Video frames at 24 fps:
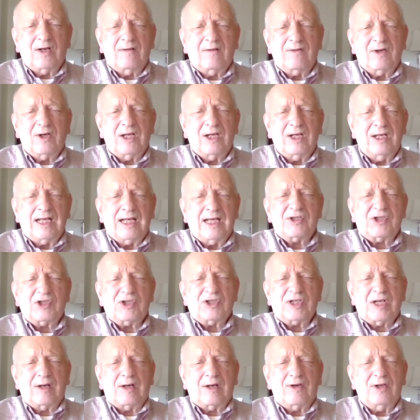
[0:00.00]
very
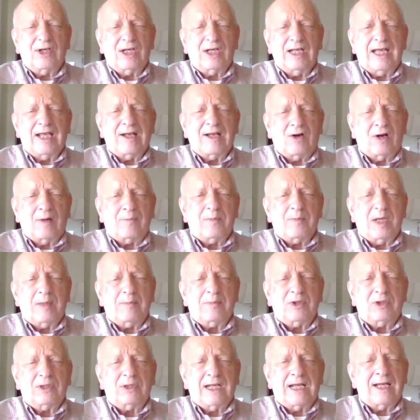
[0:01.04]
necessary to get our
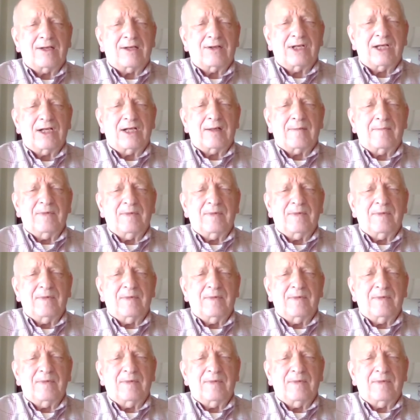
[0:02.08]
people down there."